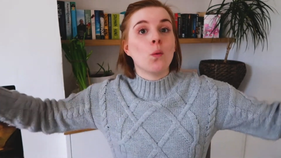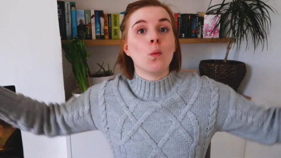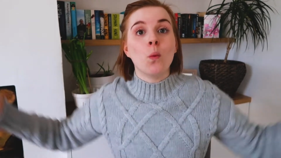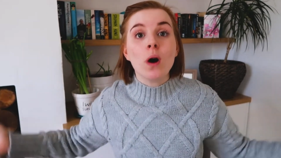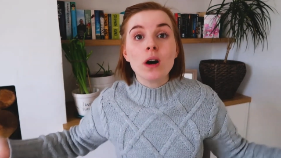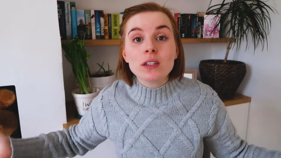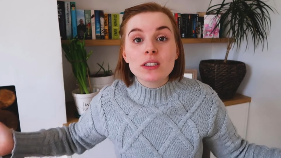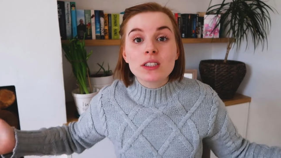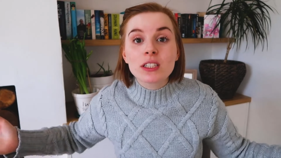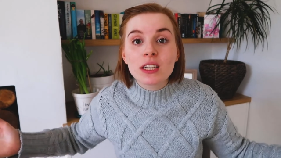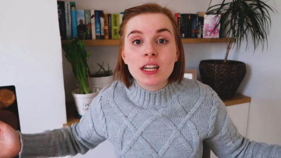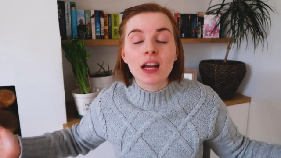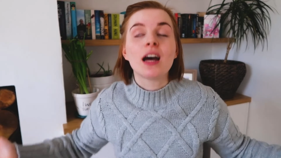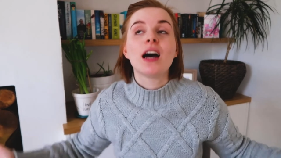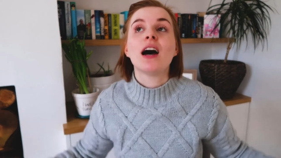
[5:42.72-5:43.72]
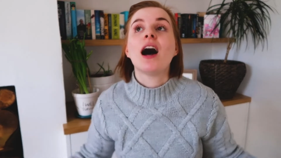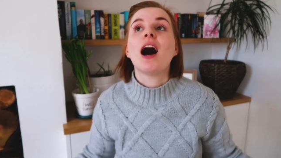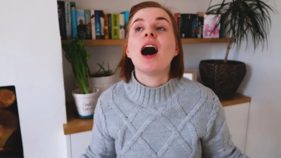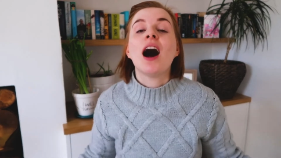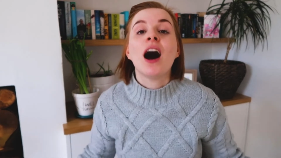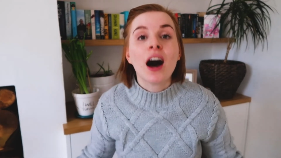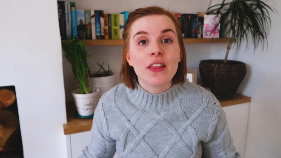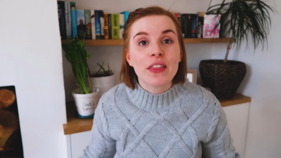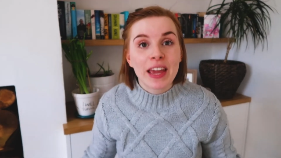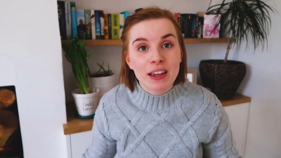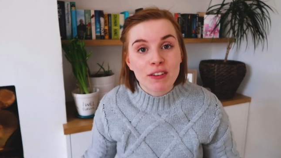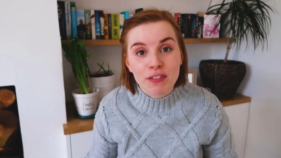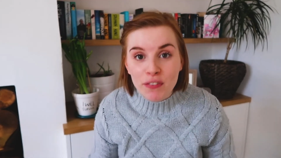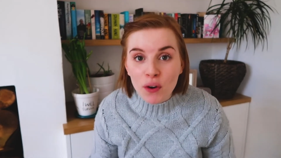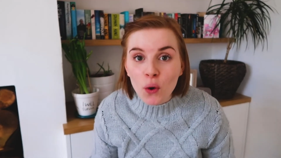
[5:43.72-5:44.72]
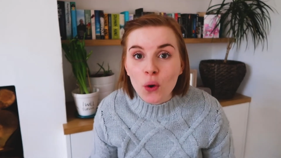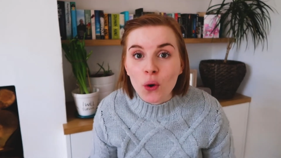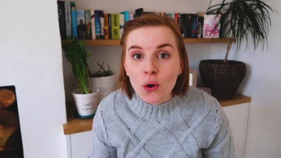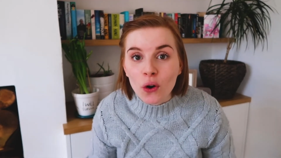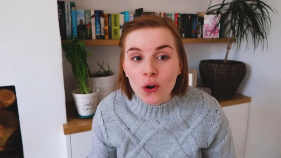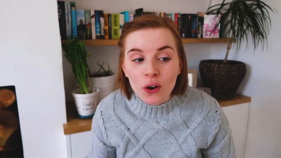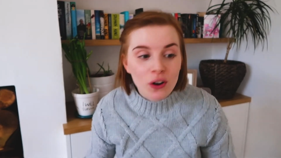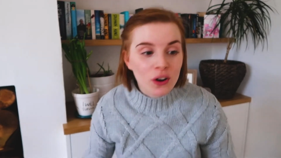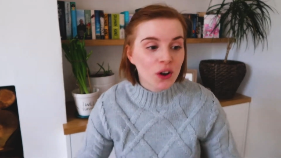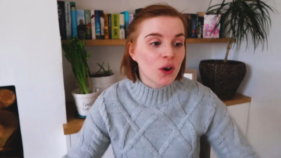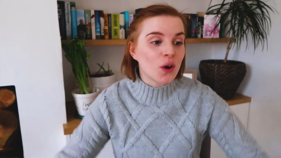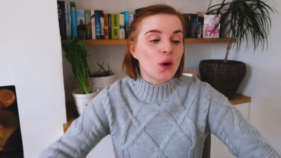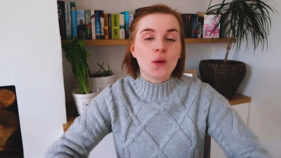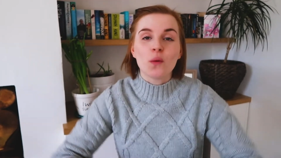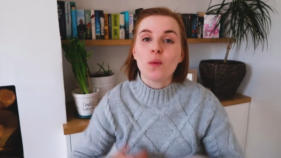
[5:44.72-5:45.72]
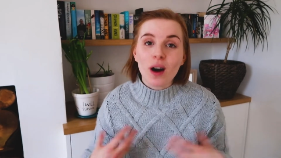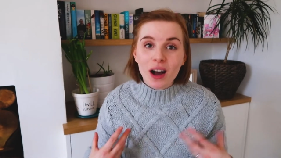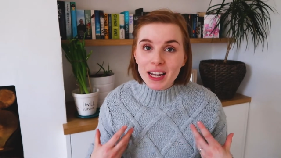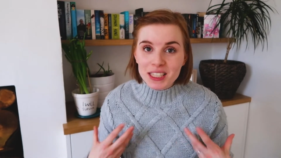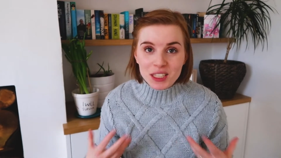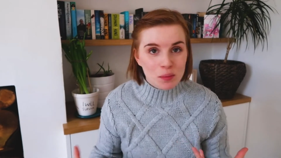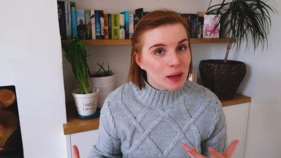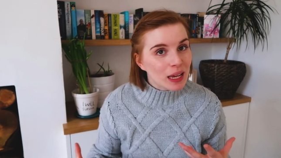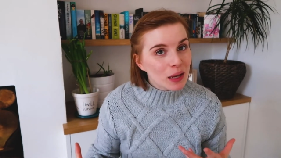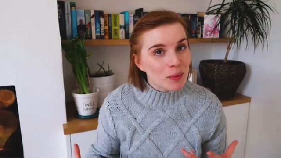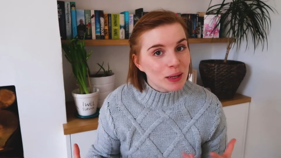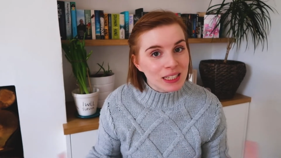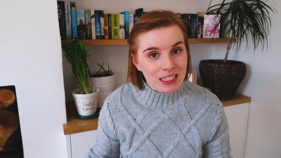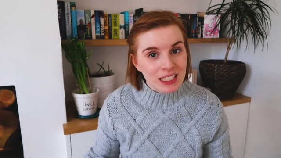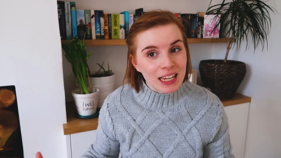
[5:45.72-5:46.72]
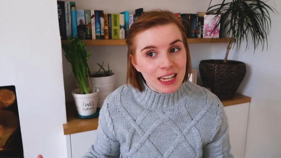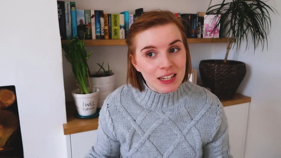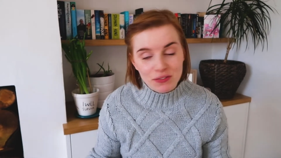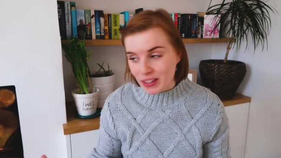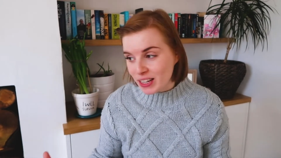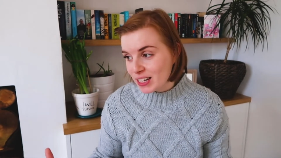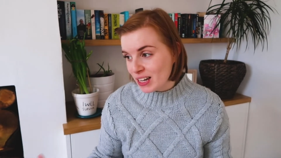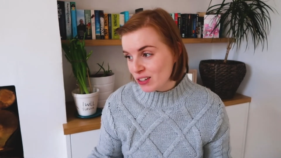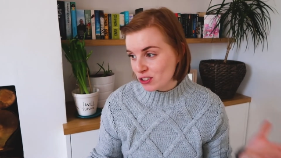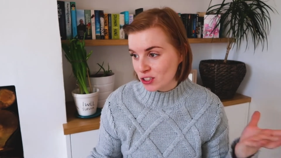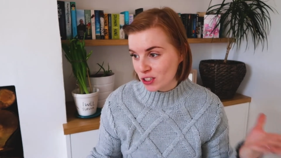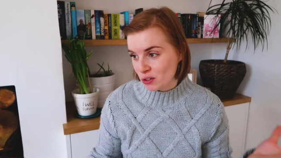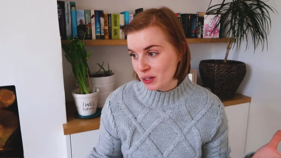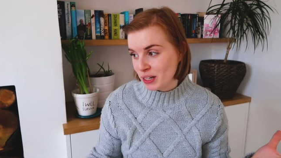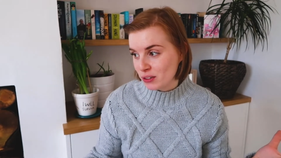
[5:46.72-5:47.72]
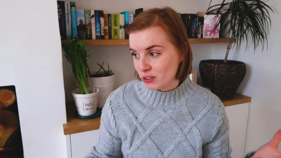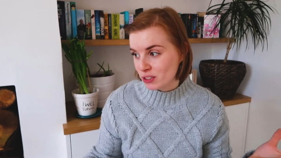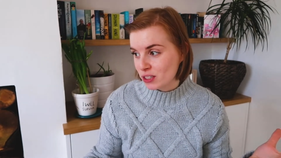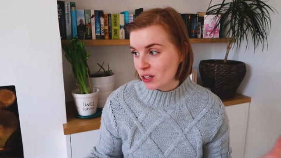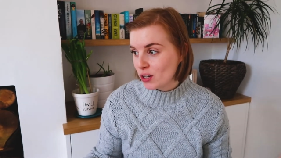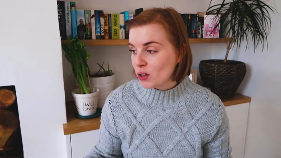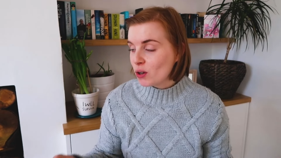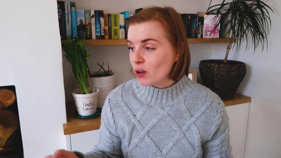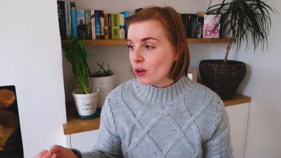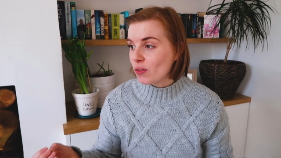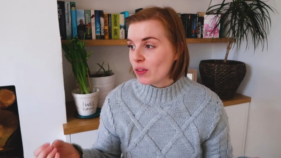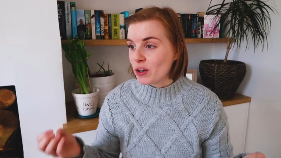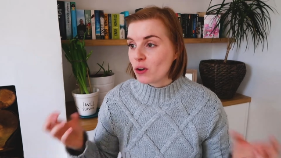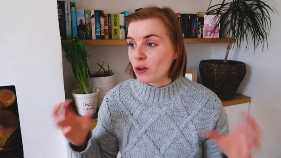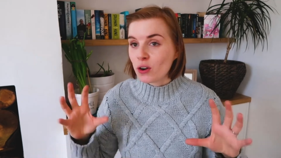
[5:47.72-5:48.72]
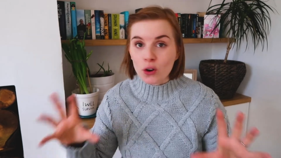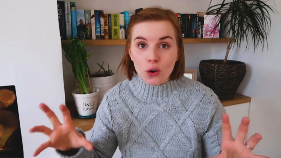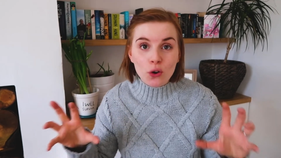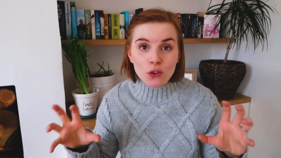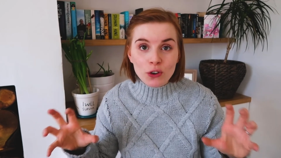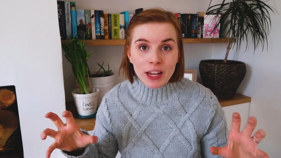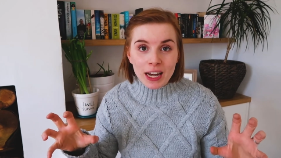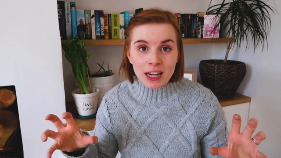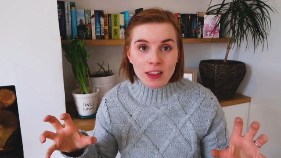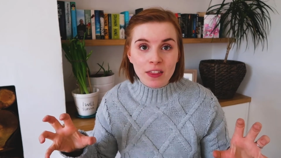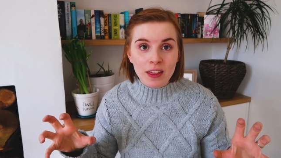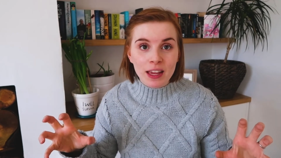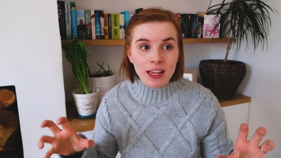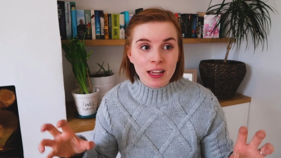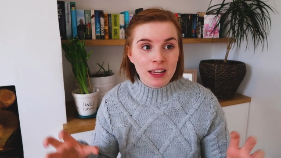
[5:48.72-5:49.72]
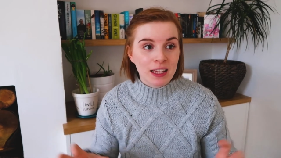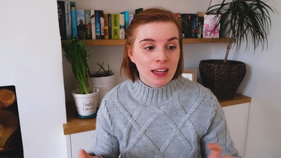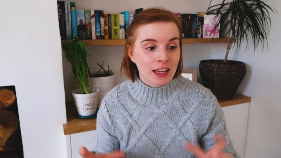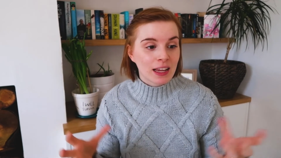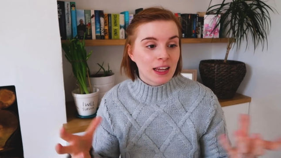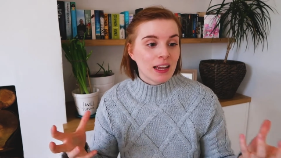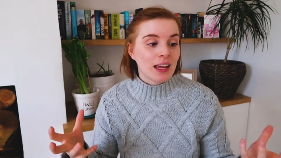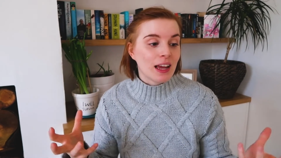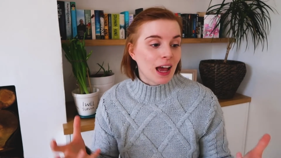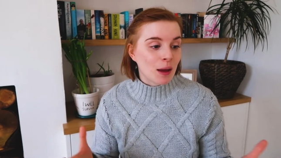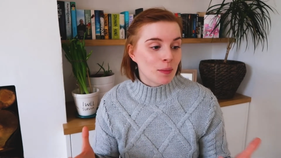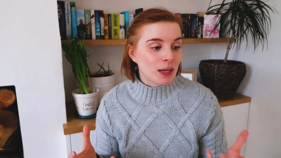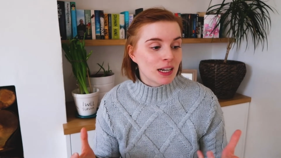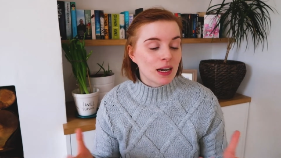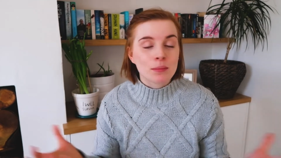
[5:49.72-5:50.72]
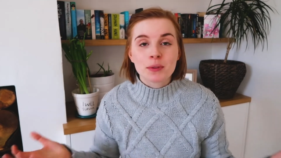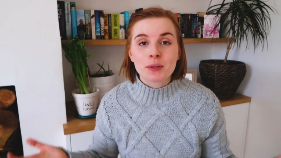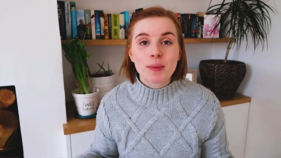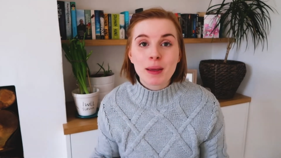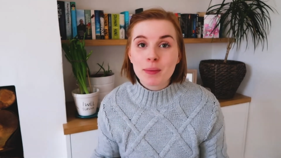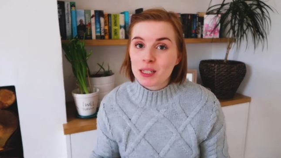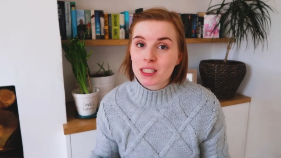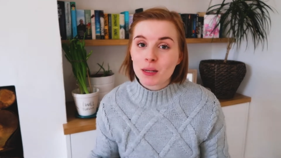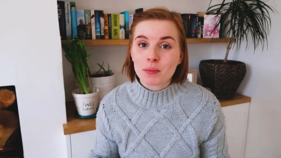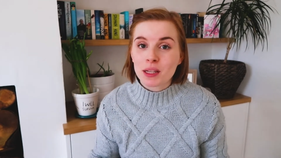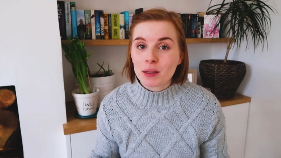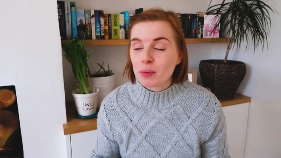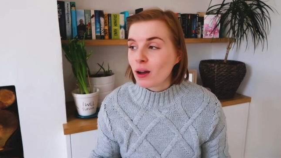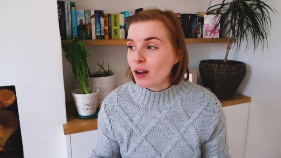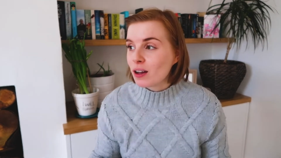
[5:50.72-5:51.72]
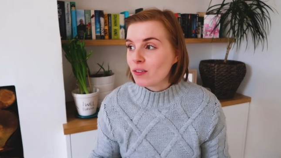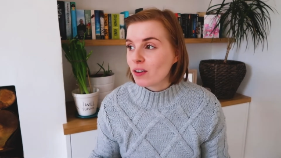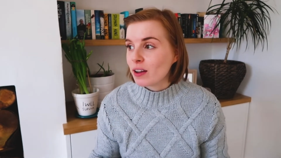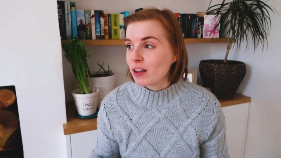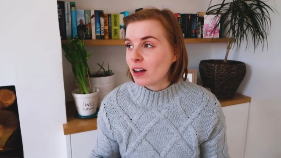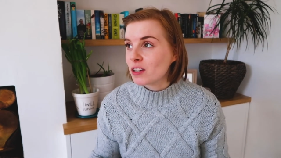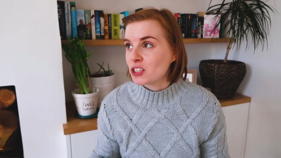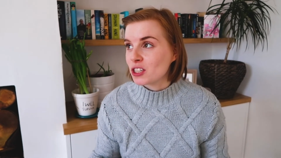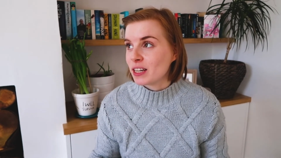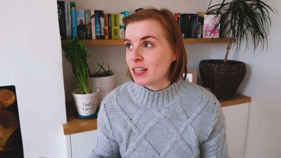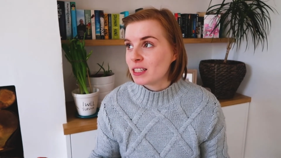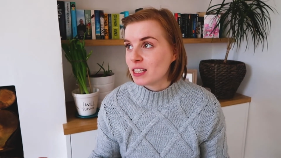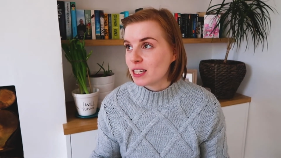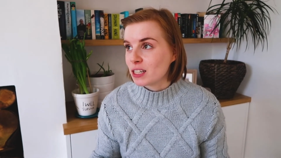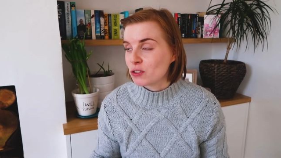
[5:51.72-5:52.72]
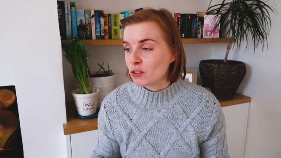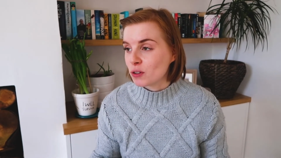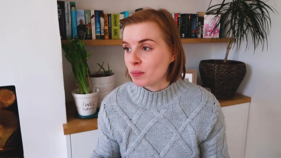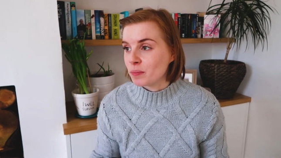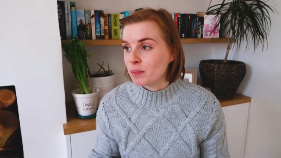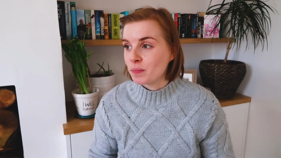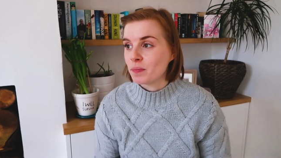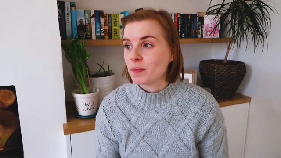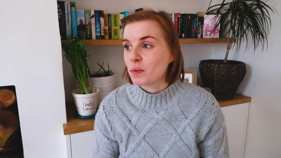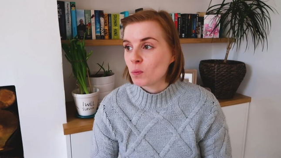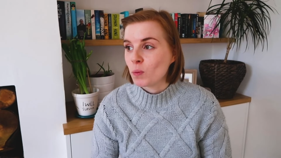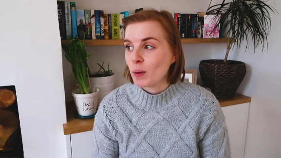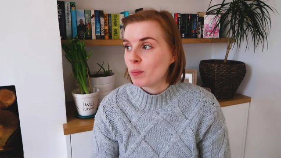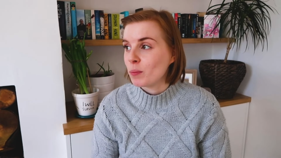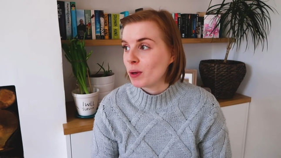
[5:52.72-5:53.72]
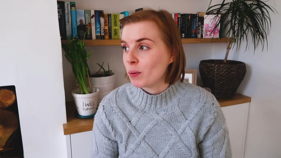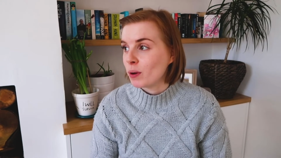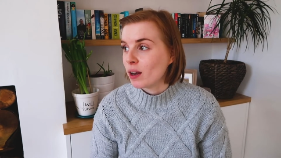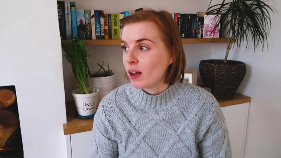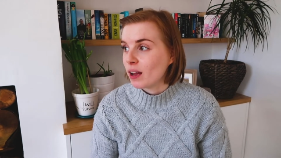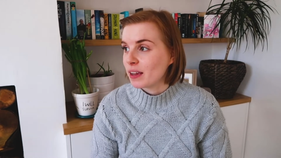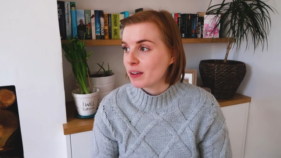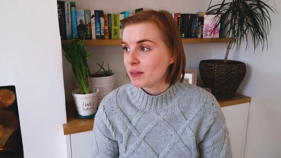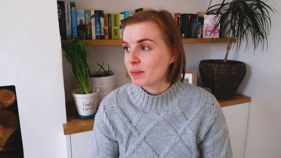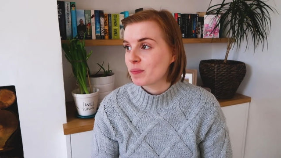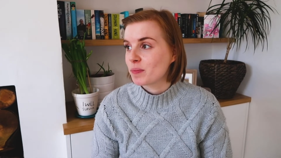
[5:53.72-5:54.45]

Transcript: What are they for? Why do babies need fingernails and toenails? They're not clawing anything. I mean, maybe it's something part of like our genetics from when we were like